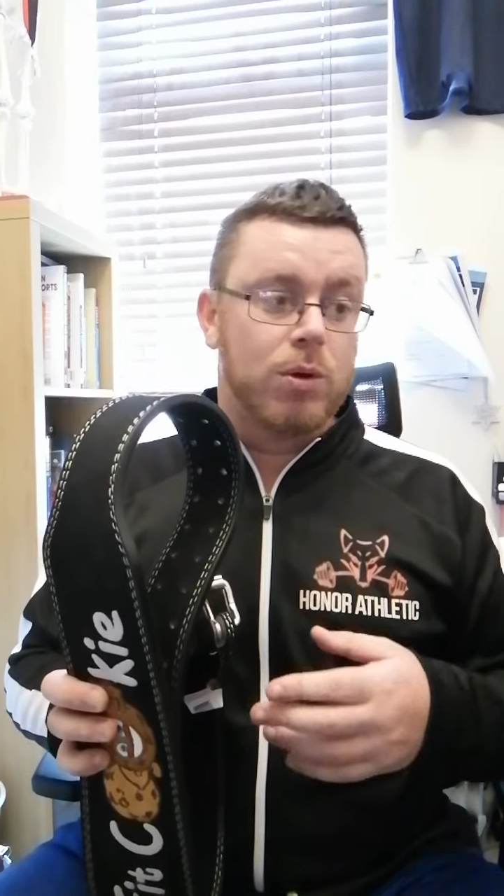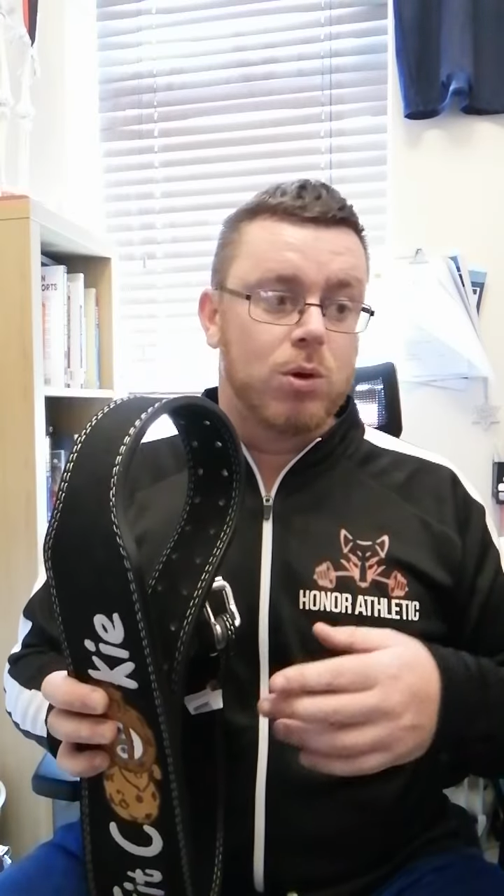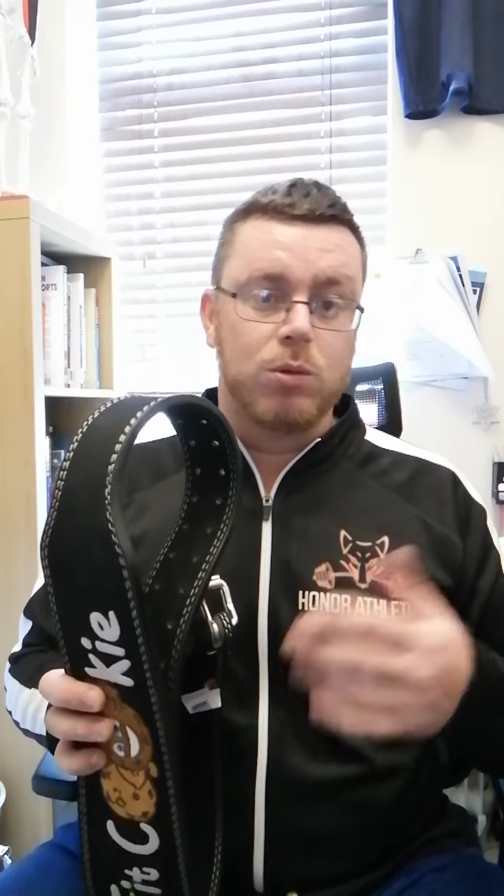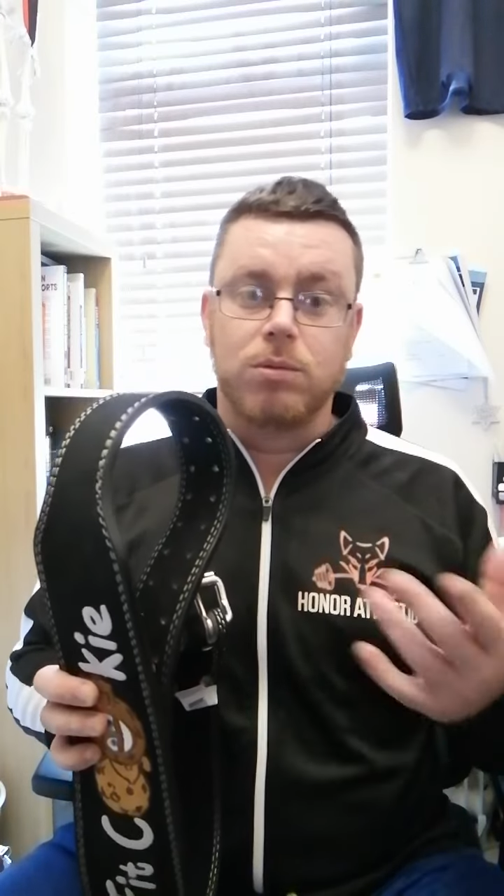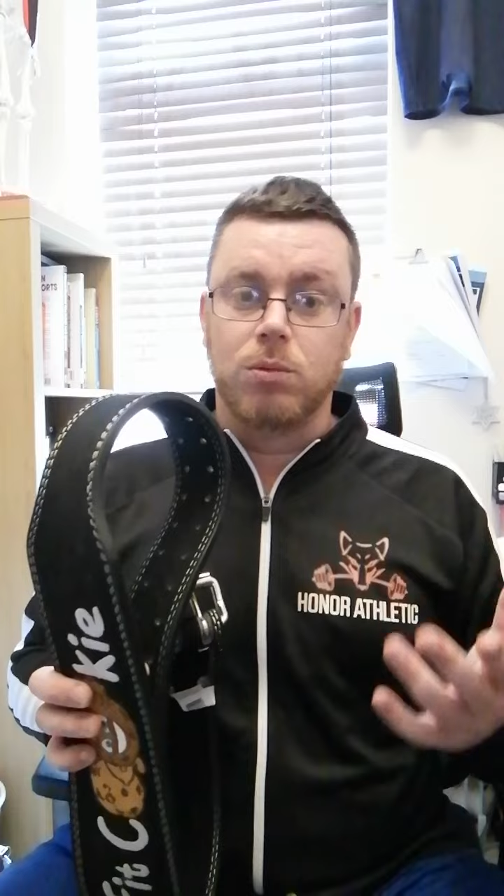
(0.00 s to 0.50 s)
we
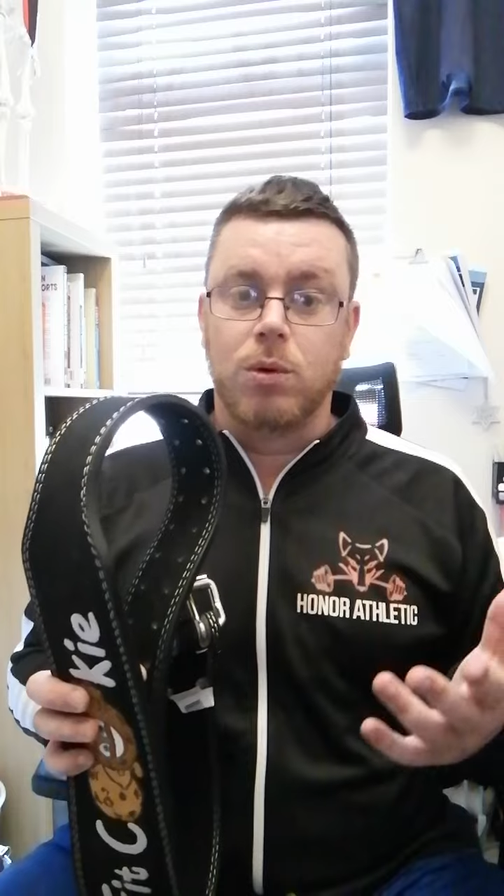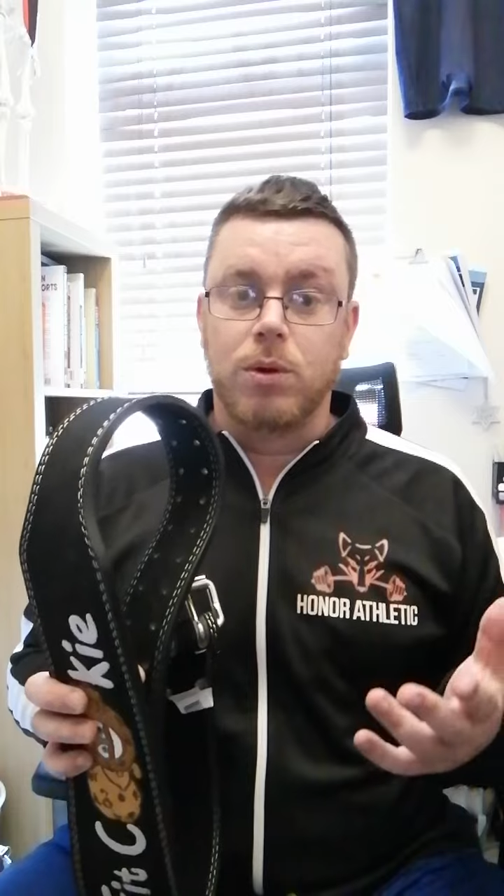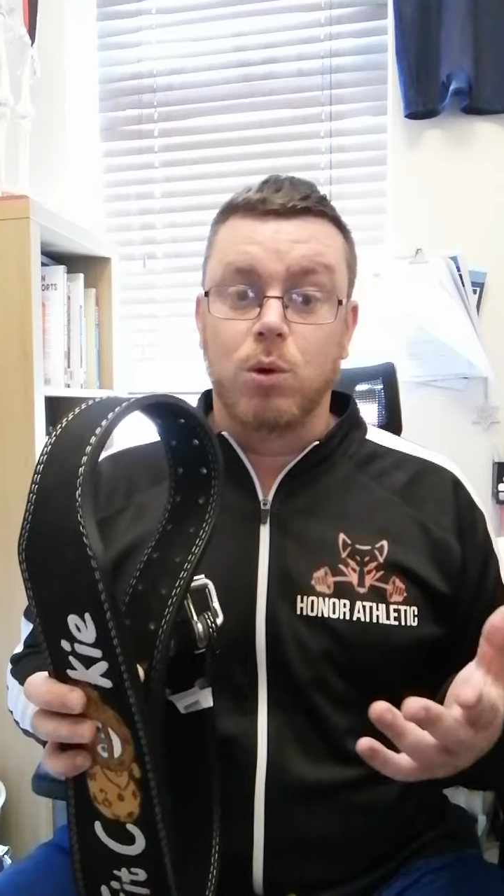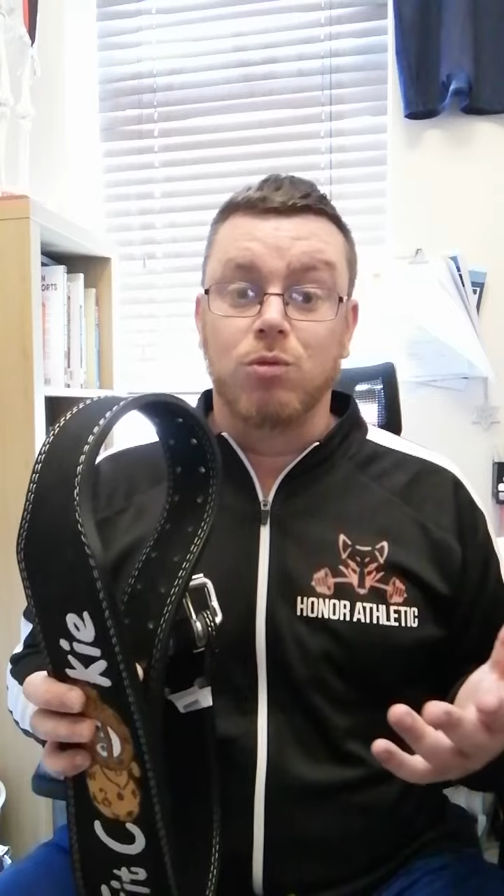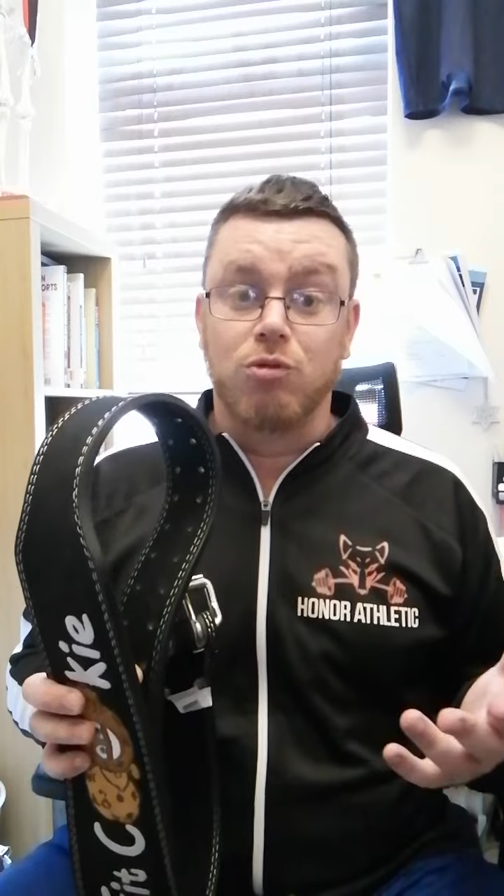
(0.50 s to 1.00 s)
call
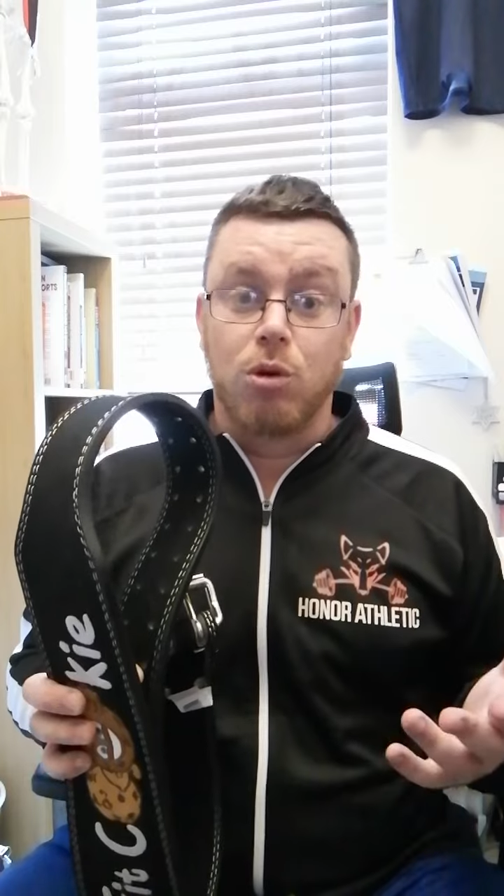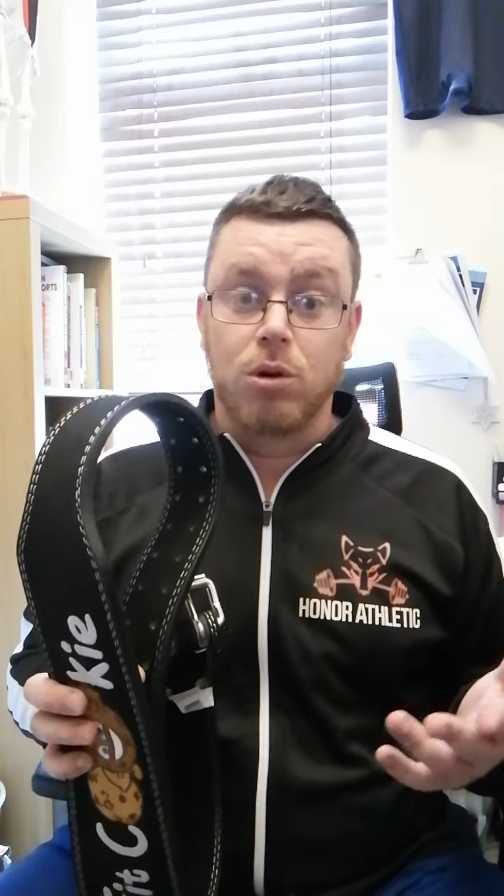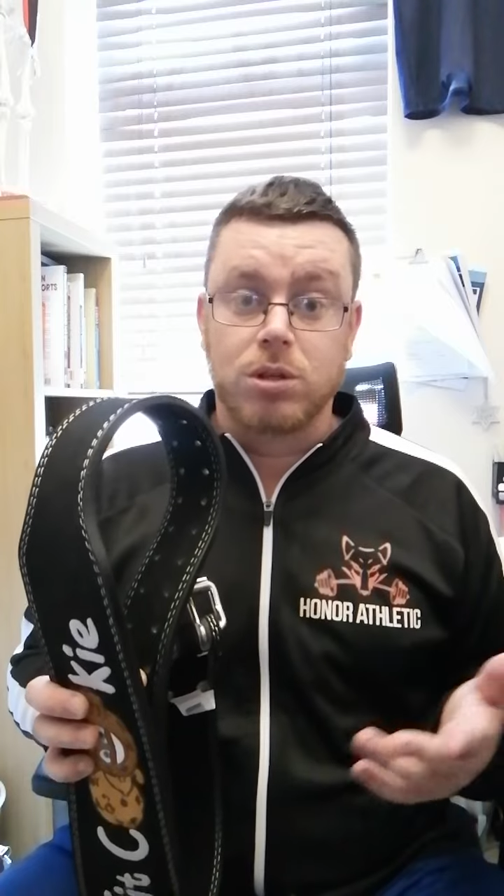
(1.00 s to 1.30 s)
raw.